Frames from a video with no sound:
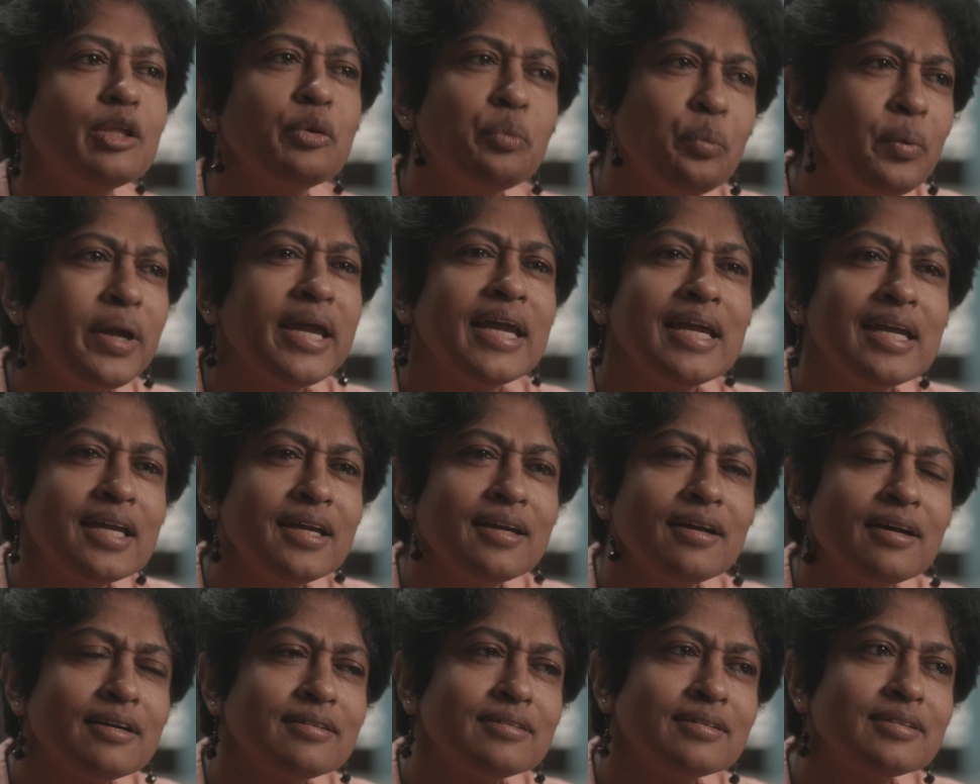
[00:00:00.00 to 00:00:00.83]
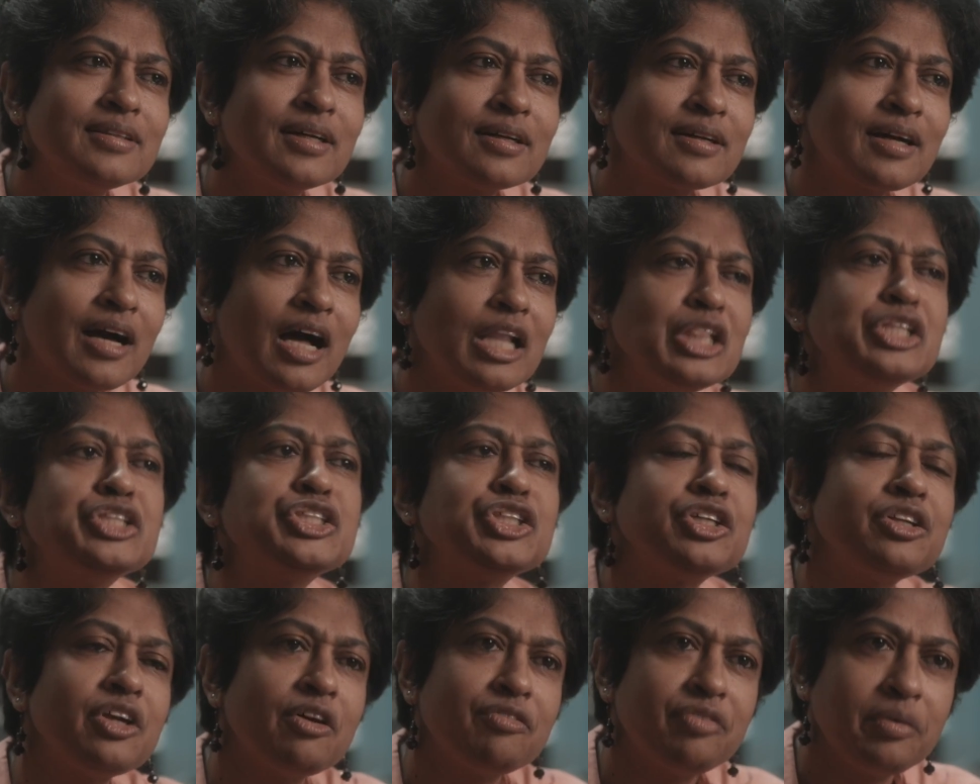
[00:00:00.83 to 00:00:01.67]
The way the
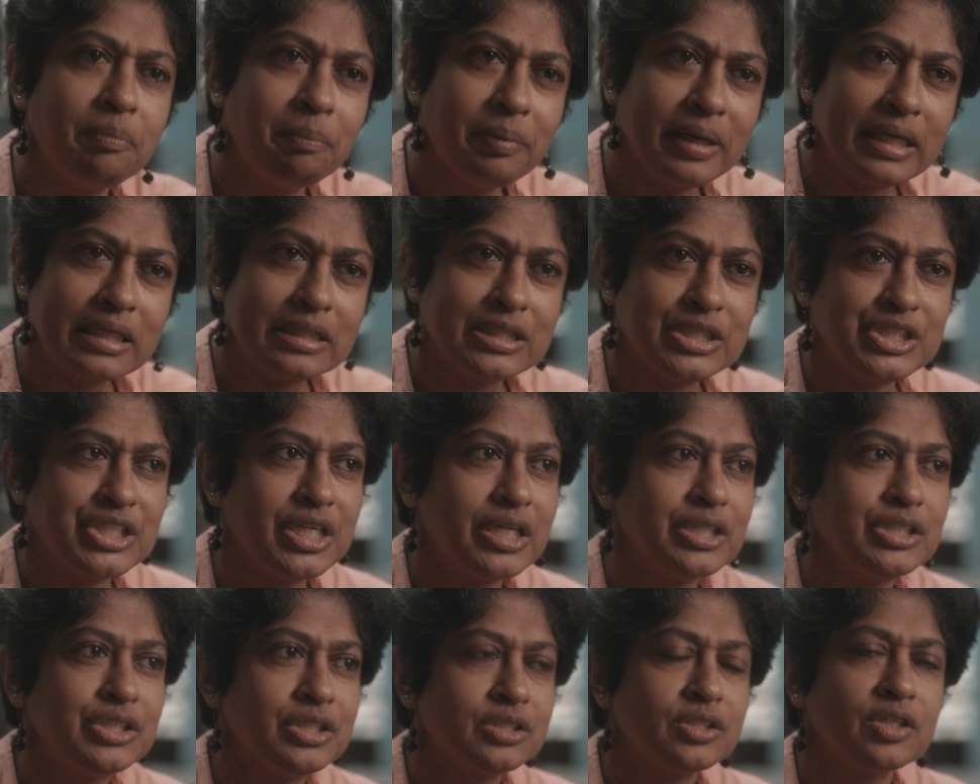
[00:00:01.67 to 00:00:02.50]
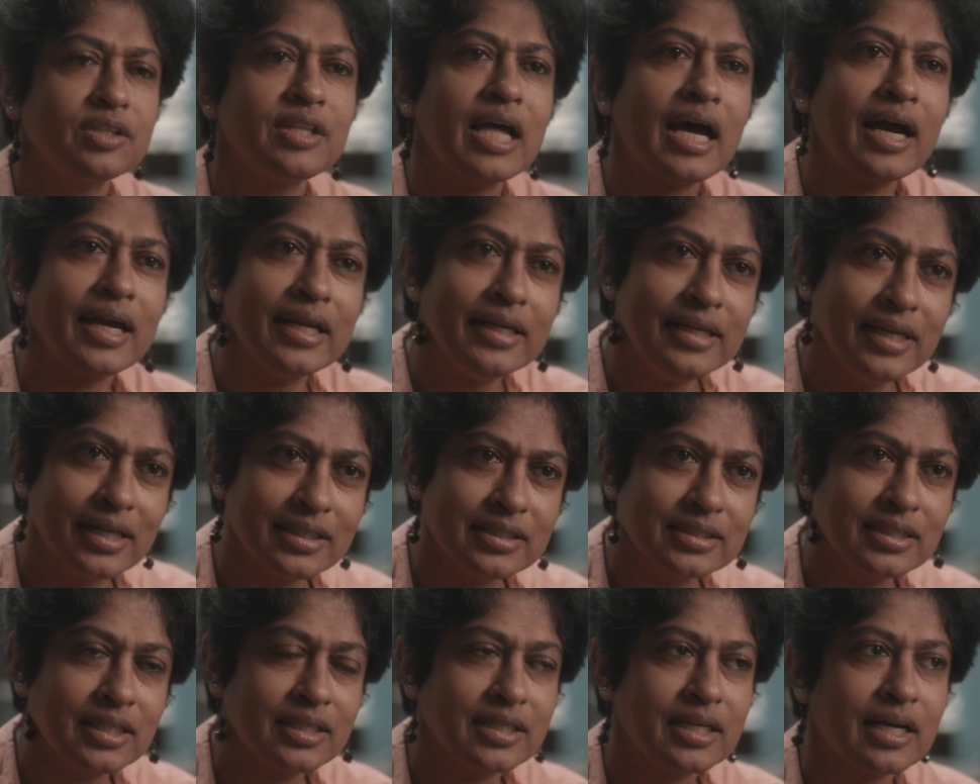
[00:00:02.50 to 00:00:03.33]
culture of a place changes, or the
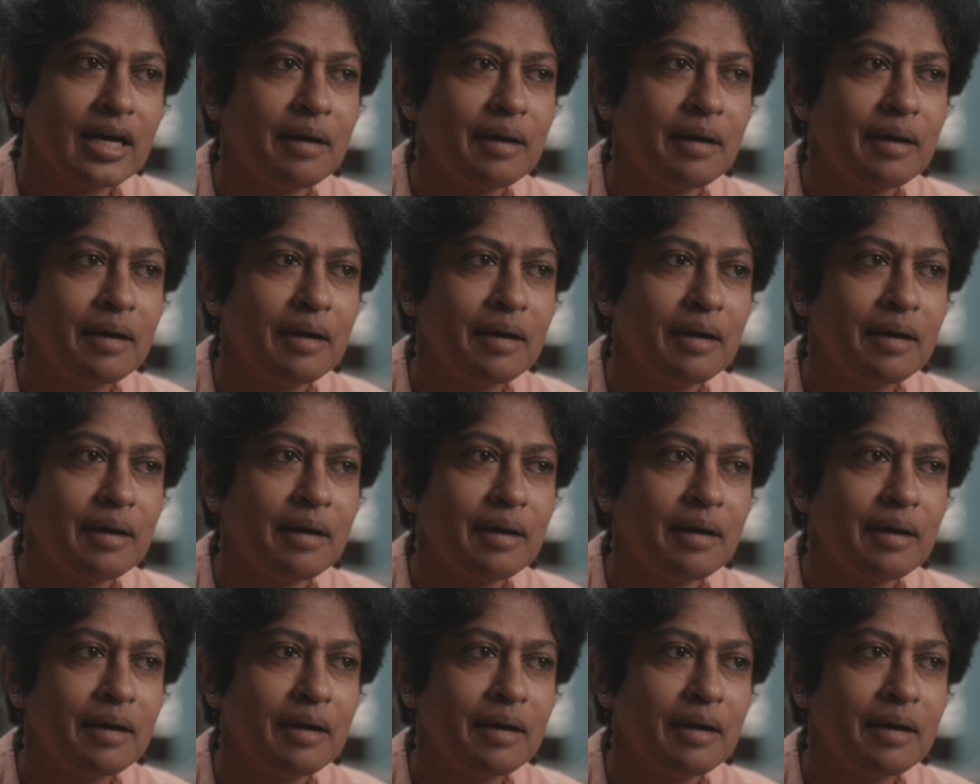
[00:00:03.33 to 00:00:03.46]
ideas that